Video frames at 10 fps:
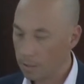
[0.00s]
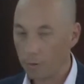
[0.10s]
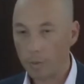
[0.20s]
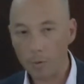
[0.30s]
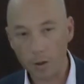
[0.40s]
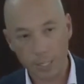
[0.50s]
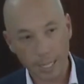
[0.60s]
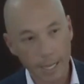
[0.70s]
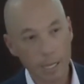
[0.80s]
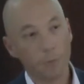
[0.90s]
From the most
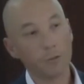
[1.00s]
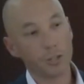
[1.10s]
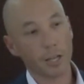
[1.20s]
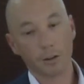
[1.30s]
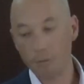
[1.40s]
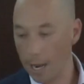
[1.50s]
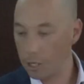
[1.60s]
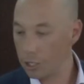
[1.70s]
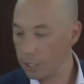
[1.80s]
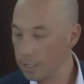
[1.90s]
evil
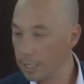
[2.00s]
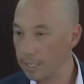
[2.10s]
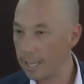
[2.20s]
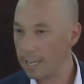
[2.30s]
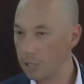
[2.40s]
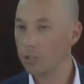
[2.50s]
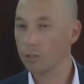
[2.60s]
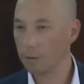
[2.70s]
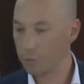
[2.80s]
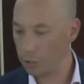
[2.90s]
generation in the
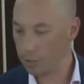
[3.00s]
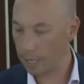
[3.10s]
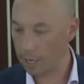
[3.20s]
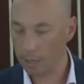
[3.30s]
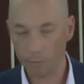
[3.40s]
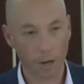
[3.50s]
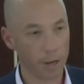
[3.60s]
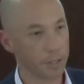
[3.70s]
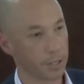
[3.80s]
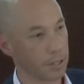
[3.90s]
history of Judah
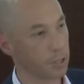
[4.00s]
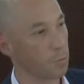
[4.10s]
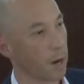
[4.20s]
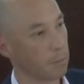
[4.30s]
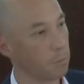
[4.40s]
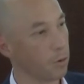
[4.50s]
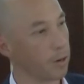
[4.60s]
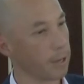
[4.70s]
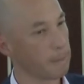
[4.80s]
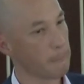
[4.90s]
rises one
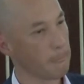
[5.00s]
boy.